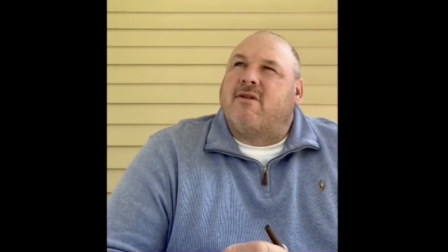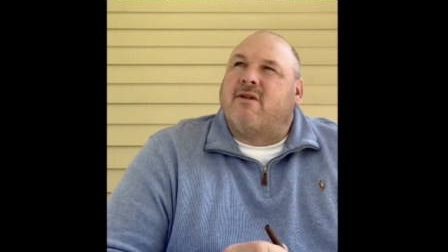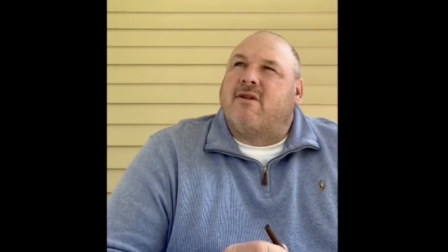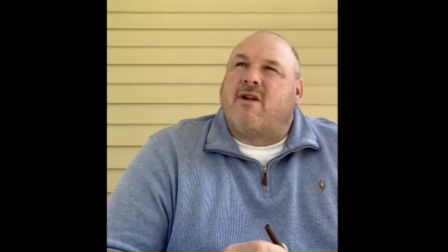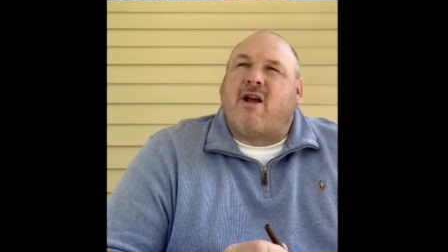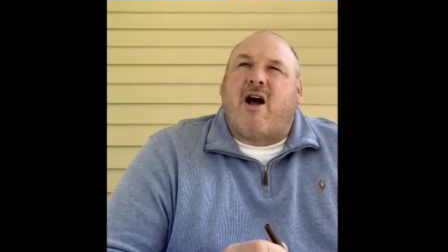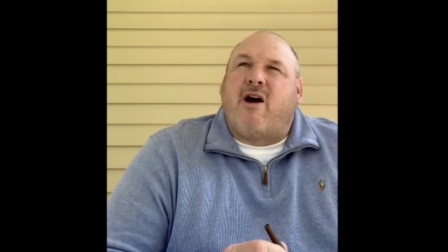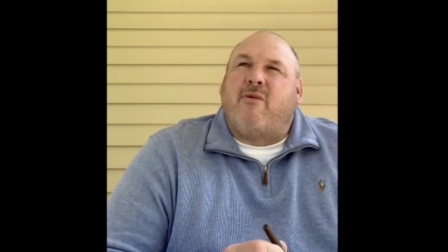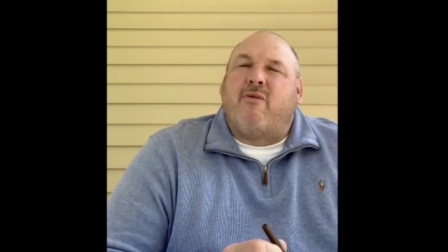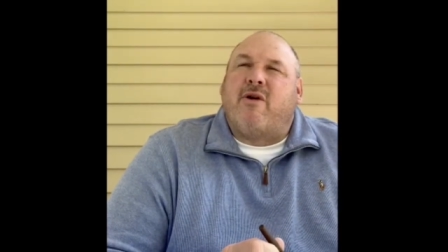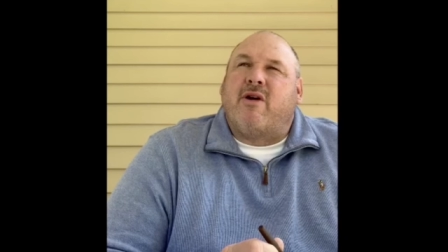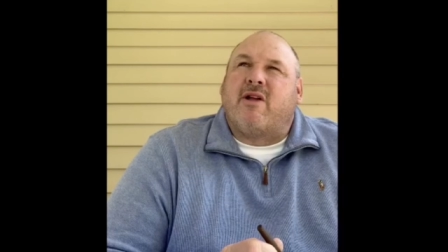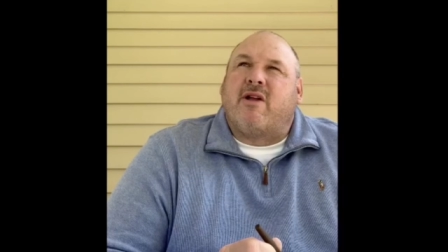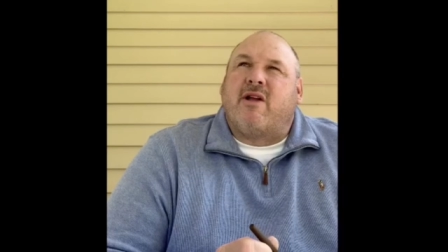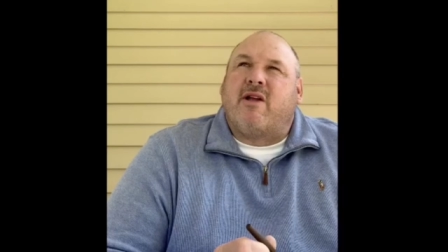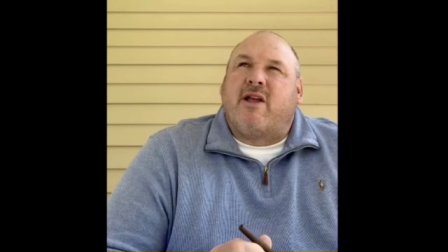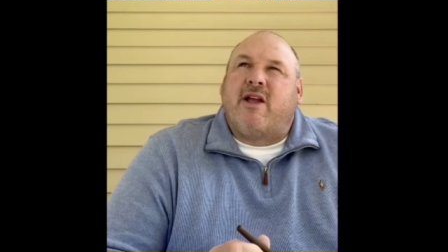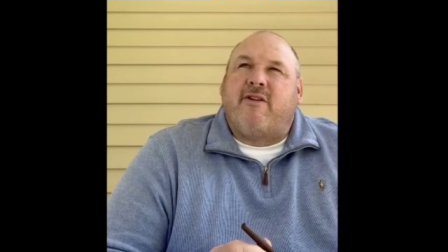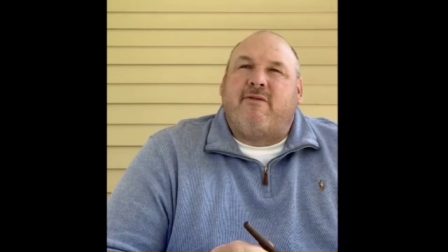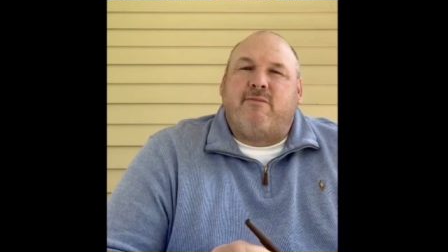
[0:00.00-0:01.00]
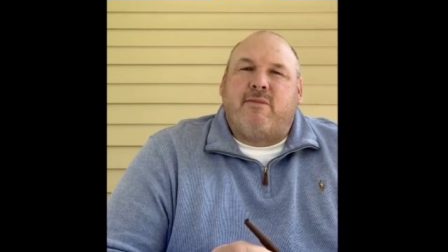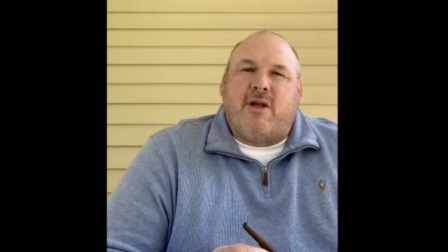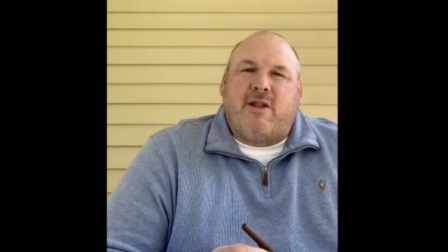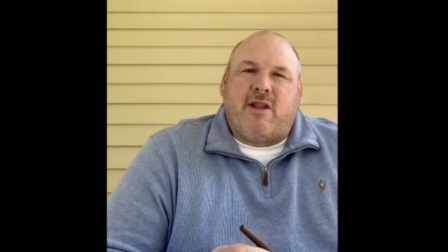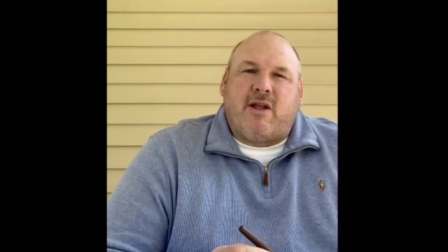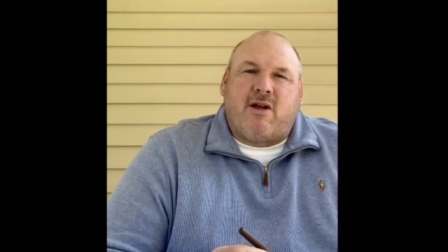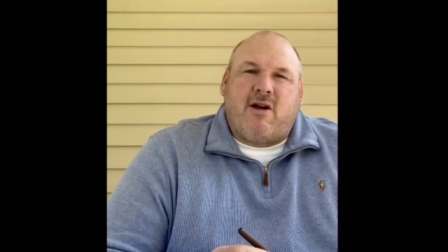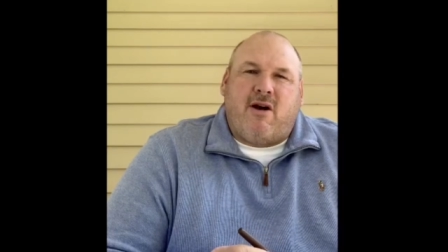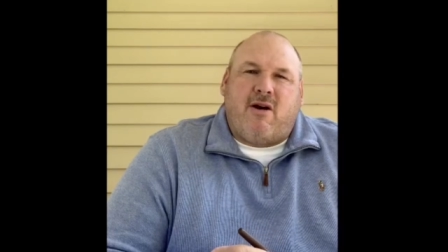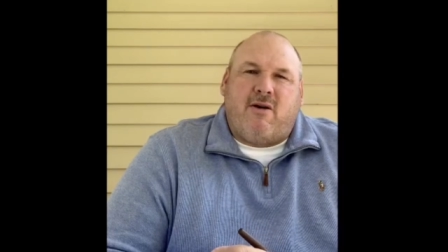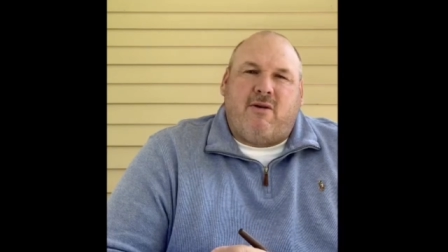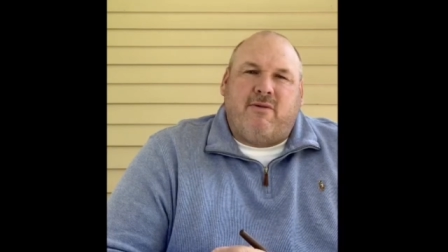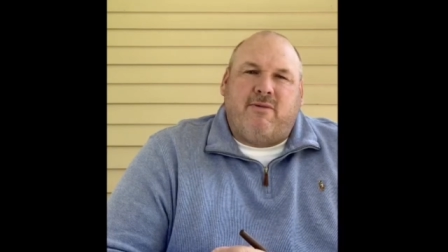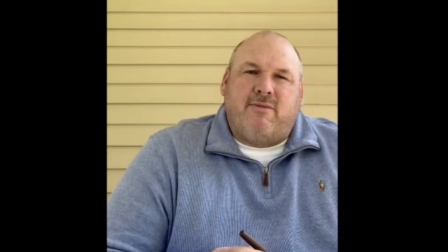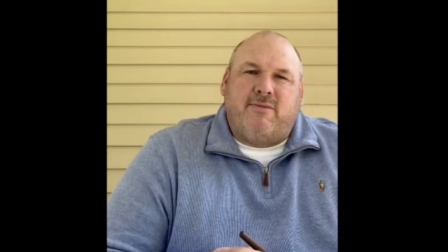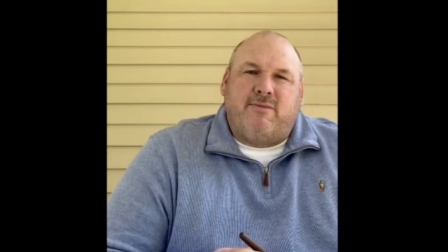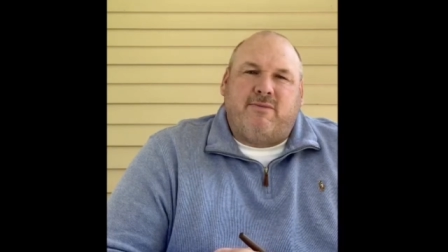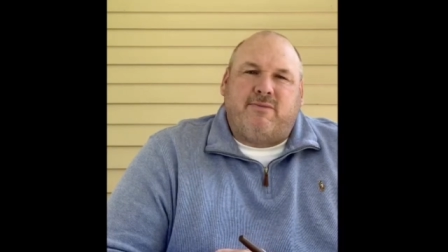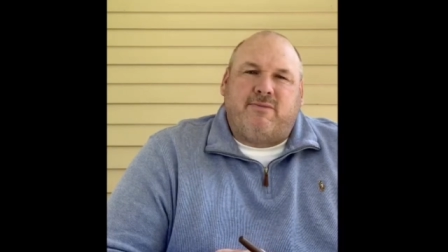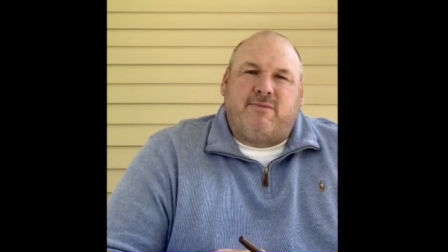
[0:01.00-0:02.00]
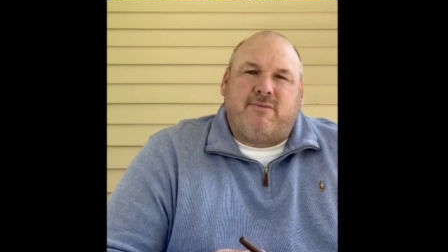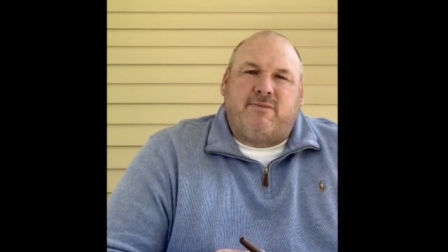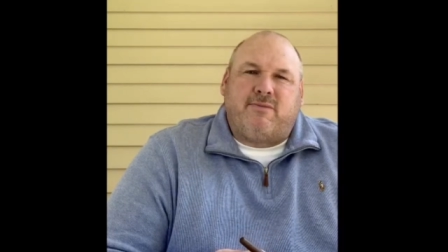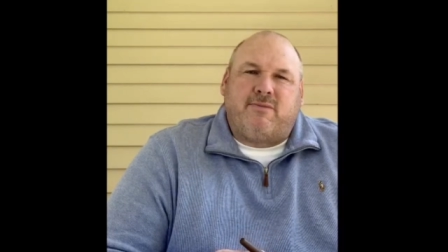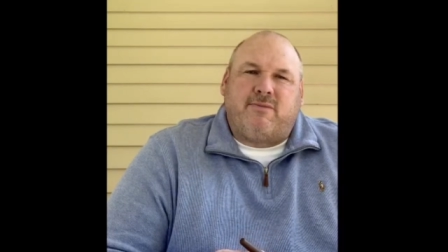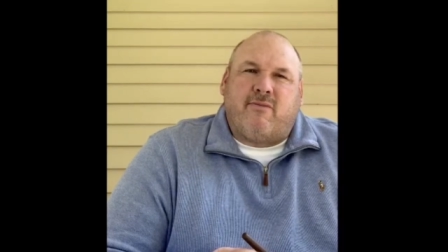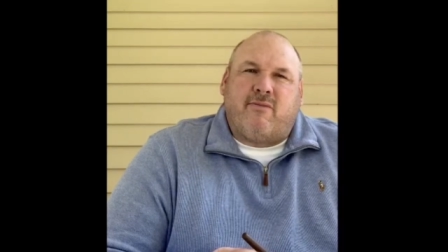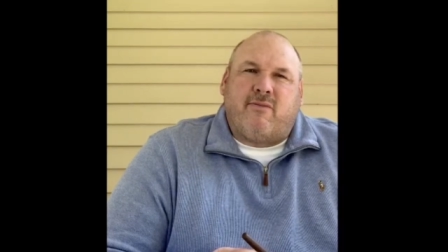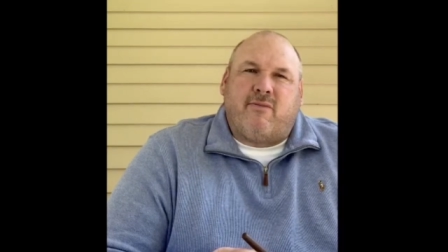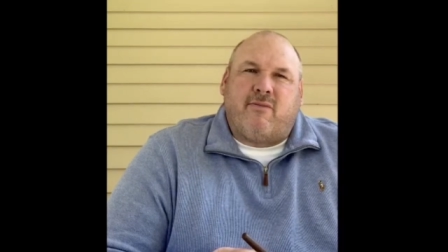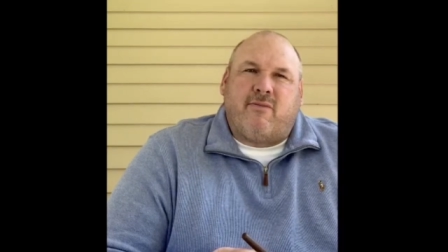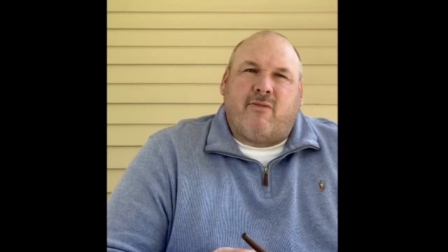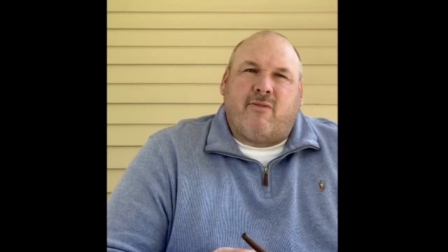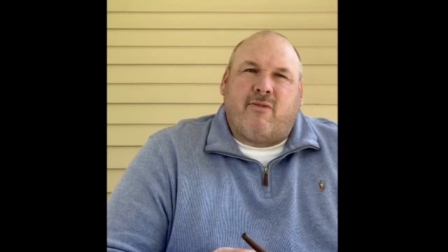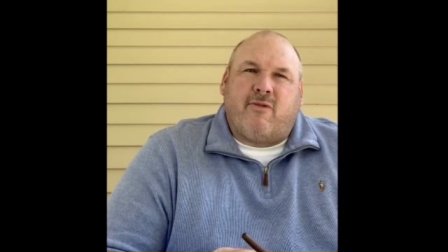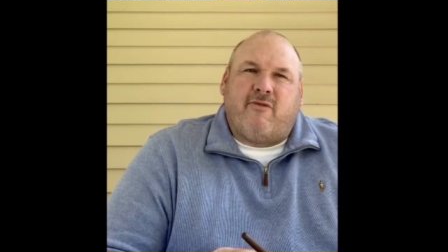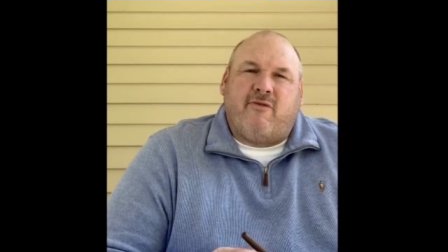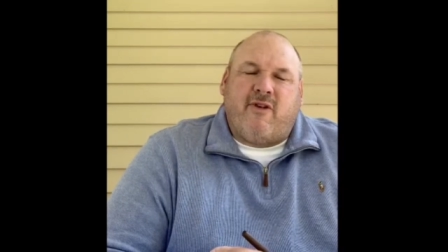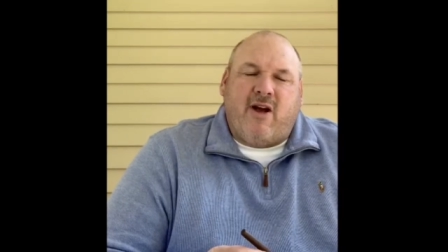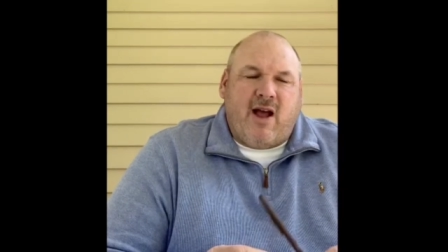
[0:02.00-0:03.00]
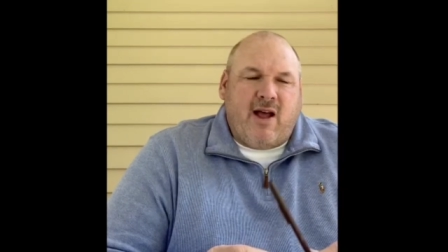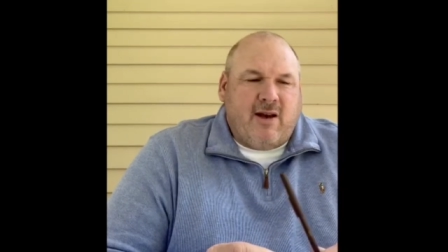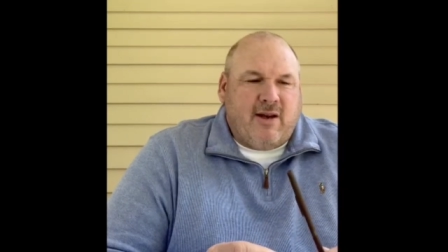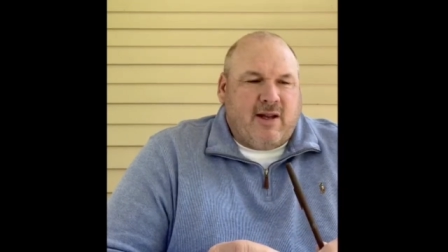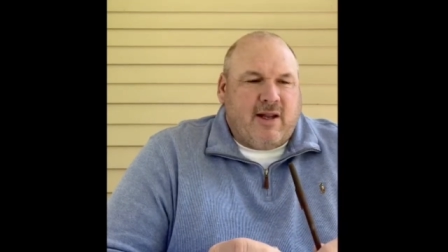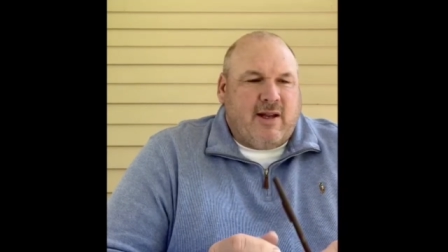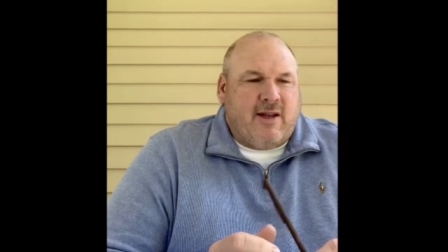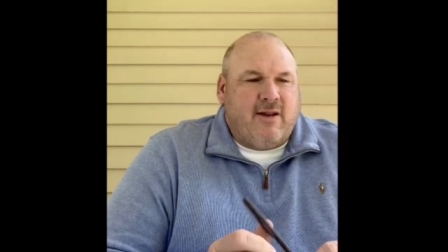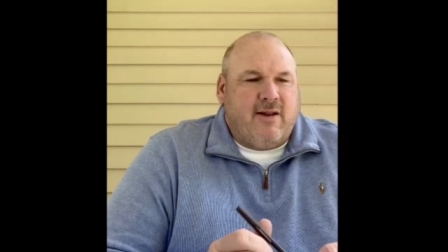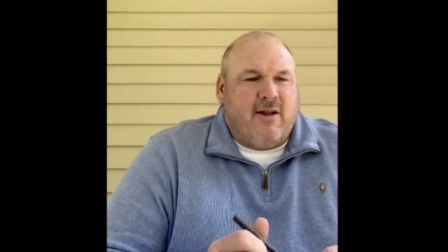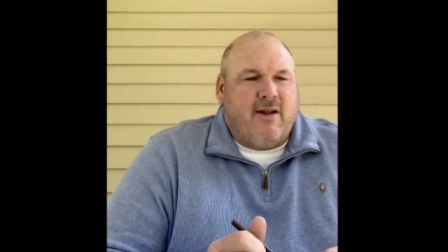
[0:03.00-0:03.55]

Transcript: God wouldn't give me the call. Finally,